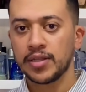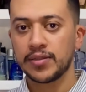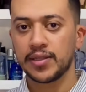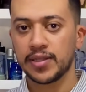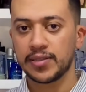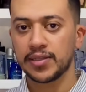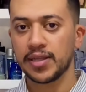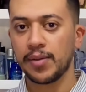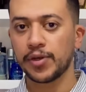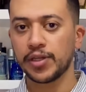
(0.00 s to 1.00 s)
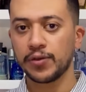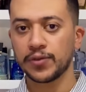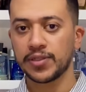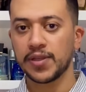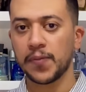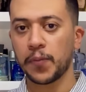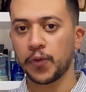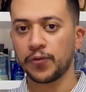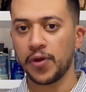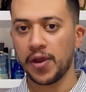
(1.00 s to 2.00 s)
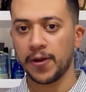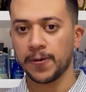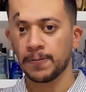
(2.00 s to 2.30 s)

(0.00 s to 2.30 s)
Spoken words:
This is the summary of the scent profile.